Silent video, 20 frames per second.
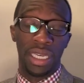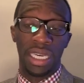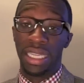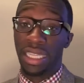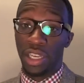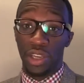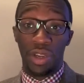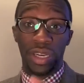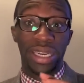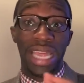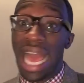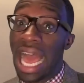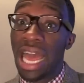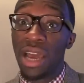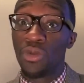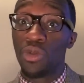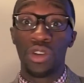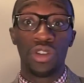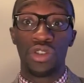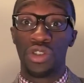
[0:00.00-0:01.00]
Either your
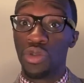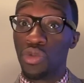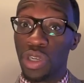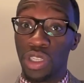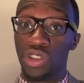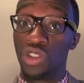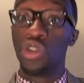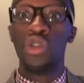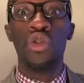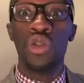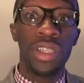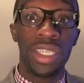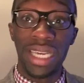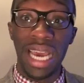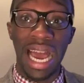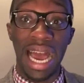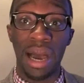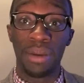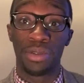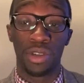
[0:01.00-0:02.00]
dad was doing 2
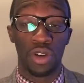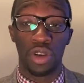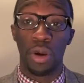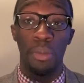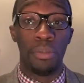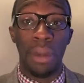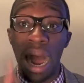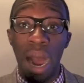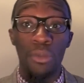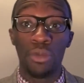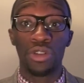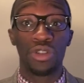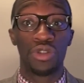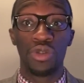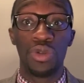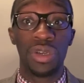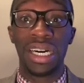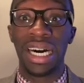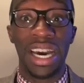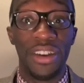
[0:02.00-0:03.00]
jobs or your mom was
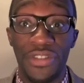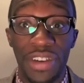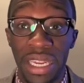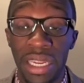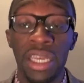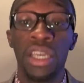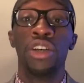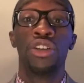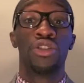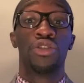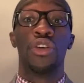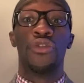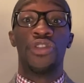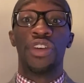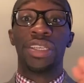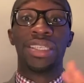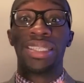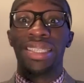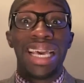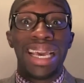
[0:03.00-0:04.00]
doing living. So if
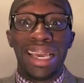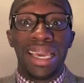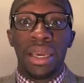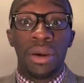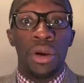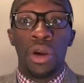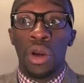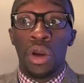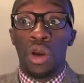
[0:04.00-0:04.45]
you're sick,